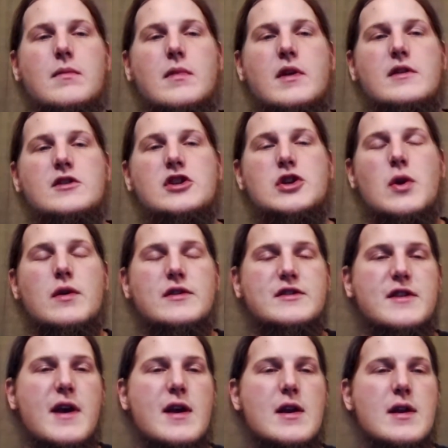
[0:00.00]
It's
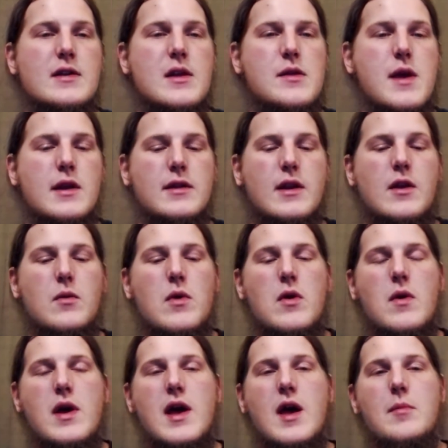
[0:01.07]
short-sighted to think that it
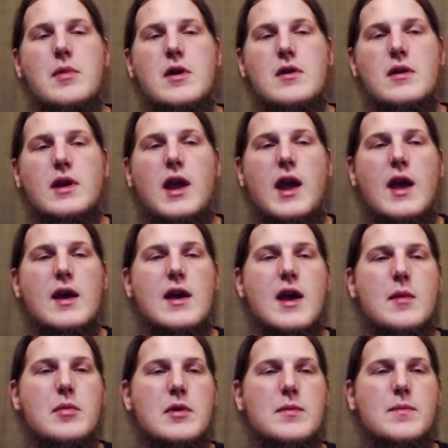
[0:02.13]
won't happen or can't
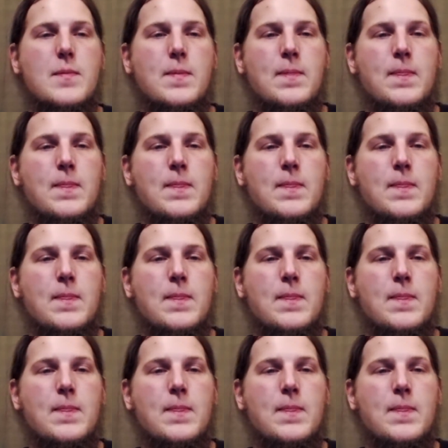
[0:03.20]
happen.